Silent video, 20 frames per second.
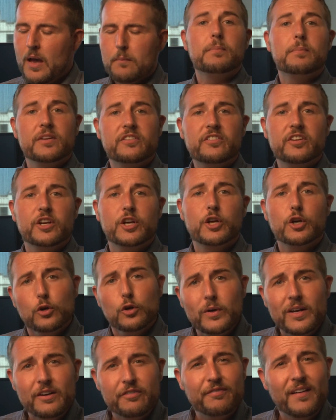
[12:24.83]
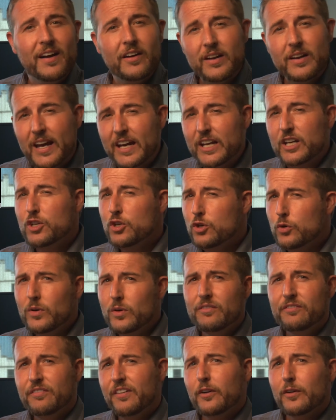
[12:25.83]
But Security found a new
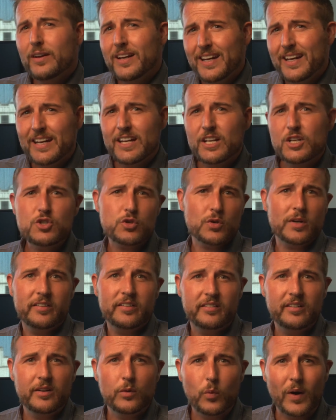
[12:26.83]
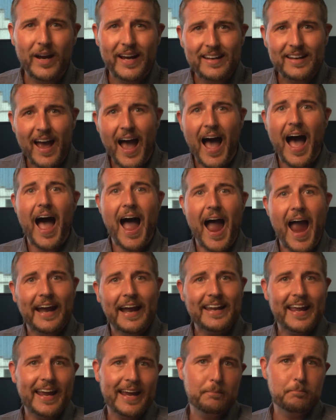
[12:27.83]
and very interesting way to
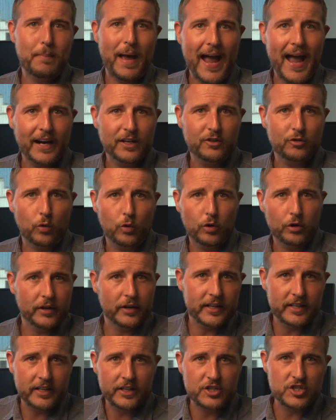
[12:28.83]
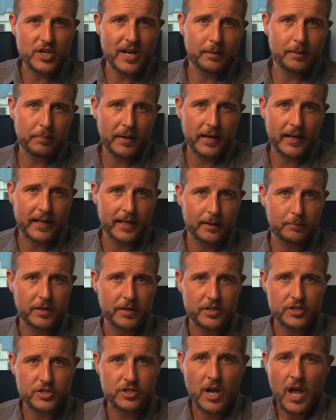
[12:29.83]
hide a backdoor in a JPEG
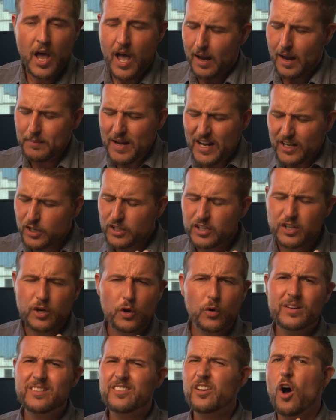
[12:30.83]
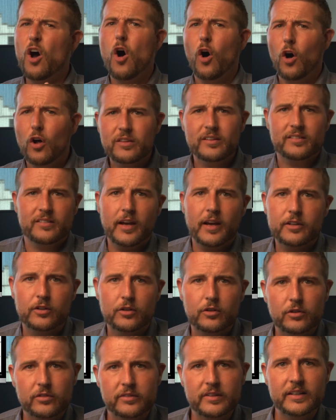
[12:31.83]
image. I'm not going to go into all the
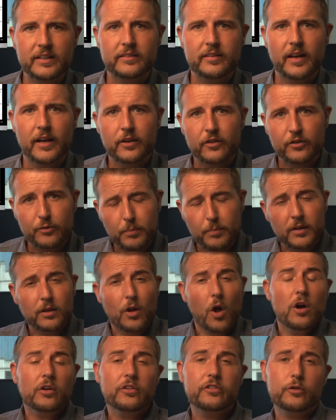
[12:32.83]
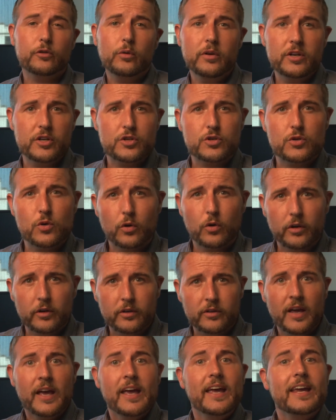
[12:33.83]
technical details, but long story
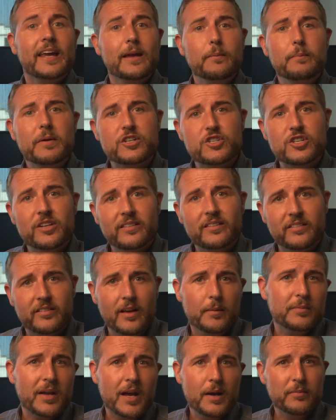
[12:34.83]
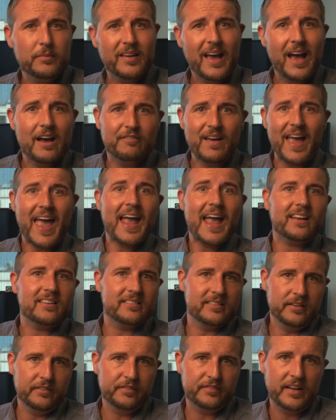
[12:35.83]
short, images sometimes have
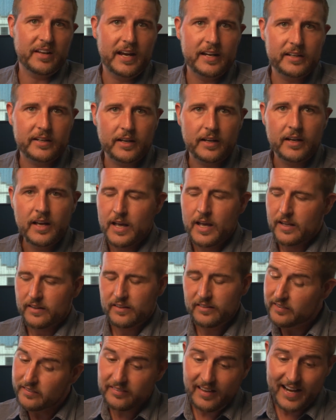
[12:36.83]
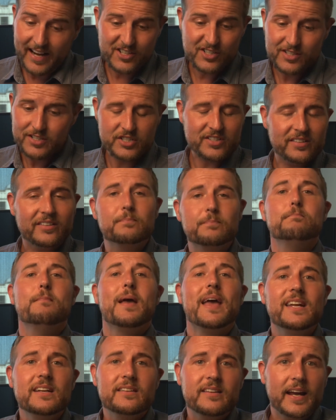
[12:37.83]
EXIF data. This is actually just
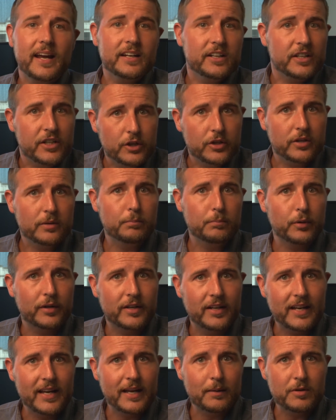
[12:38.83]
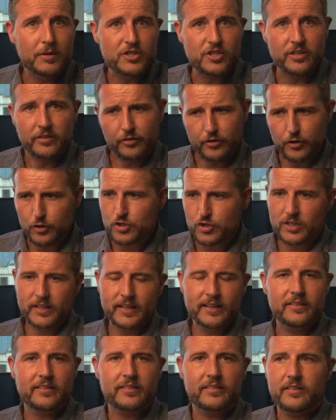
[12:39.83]
metadata you can put in images.
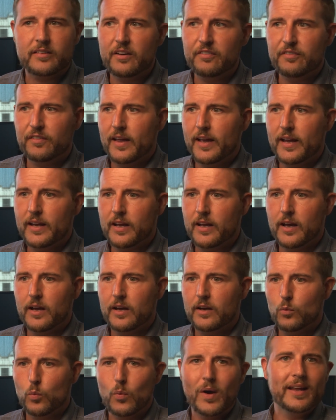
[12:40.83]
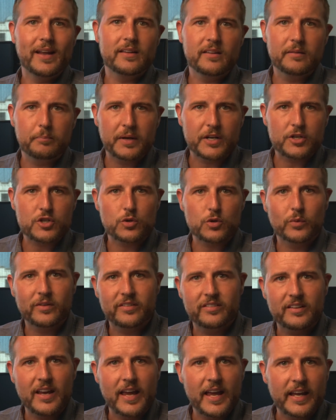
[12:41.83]
Usually it's stuff like when the picture
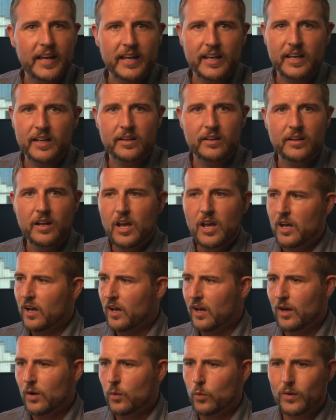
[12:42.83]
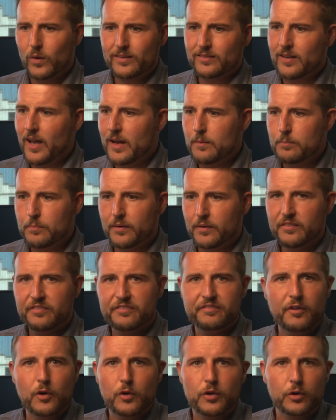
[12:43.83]
was taken, what type of
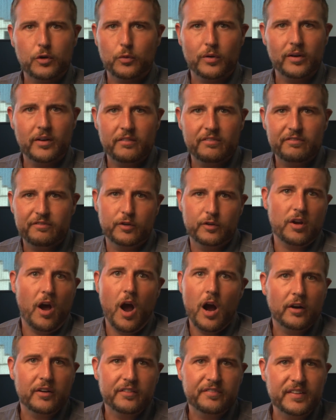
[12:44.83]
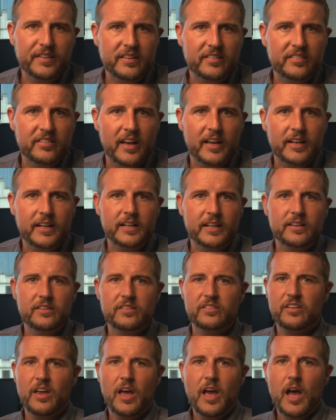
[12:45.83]
photography
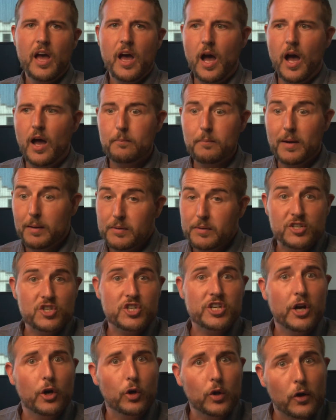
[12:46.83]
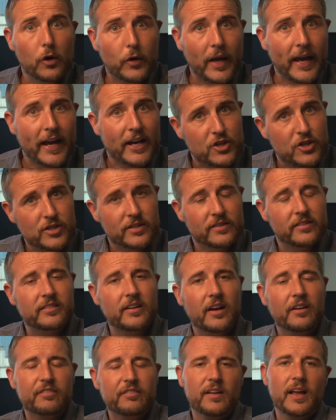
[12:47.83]
settings, maybe geolocation,
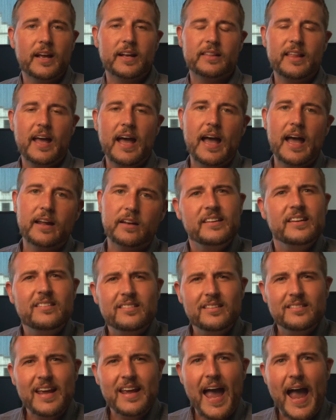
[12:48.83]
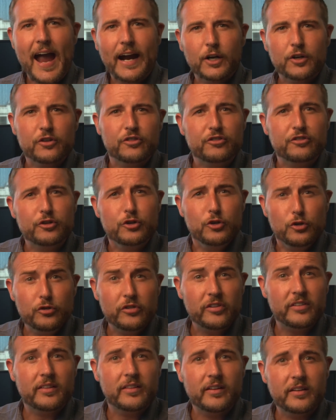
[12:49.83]
stuff like that. These attackers
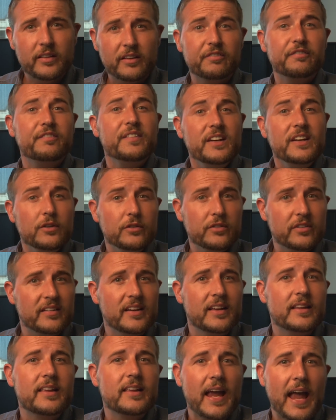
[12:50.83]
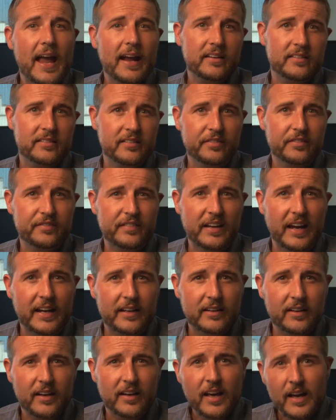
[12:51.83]
use the fields in the EXIF
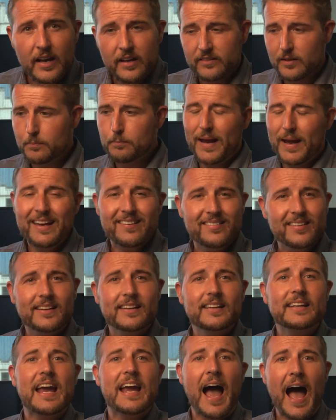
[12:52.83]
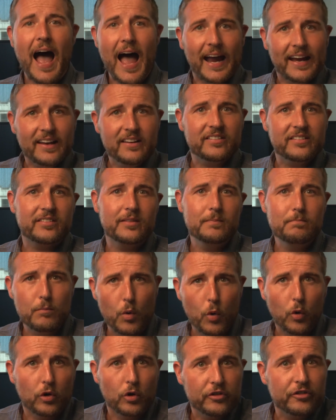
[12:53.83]
data to basically hide some
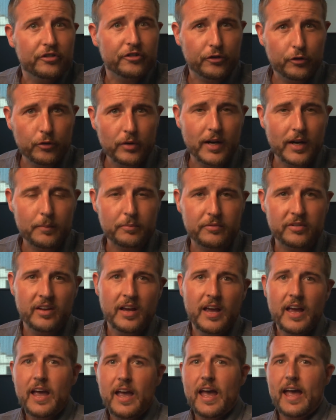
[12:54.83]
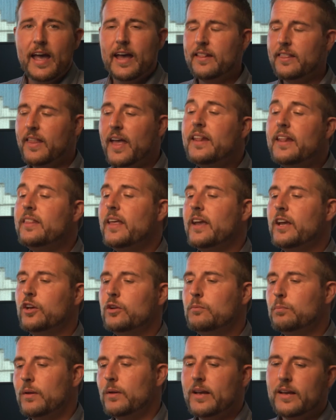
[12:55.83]
more script. And then they
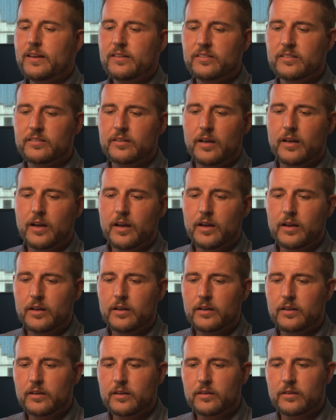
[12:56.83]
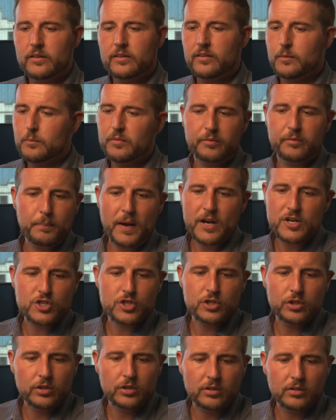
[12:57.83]
could place some
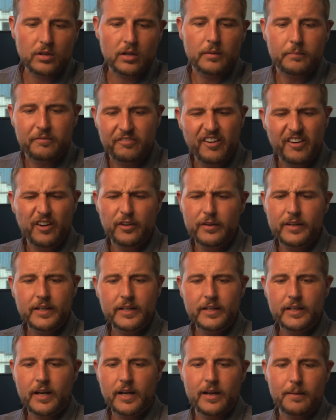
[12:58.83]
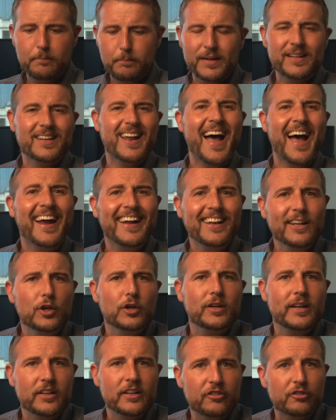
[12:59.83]
special, very benign
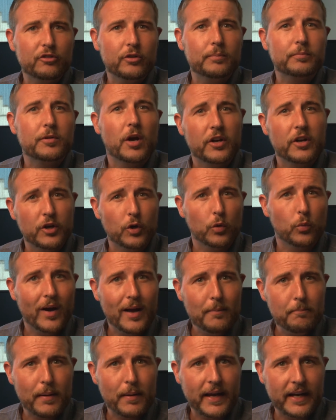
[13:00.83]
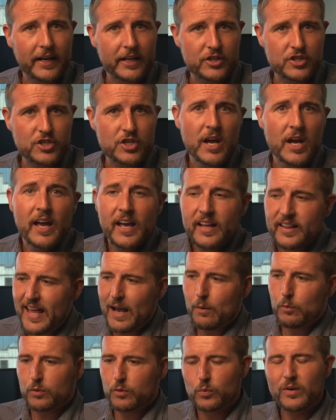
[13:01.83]
looking script on your web page
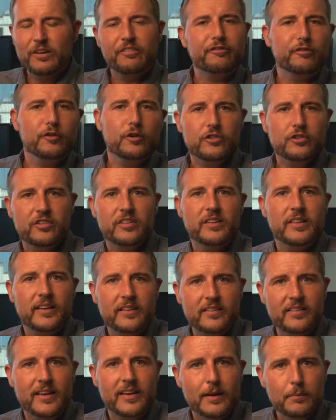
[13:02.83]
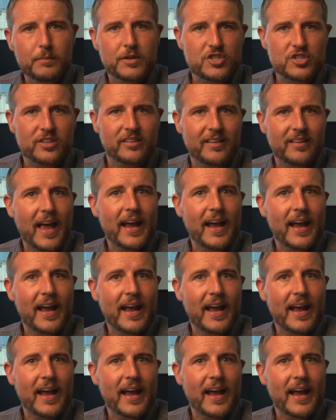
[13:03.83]
that would refer to this image's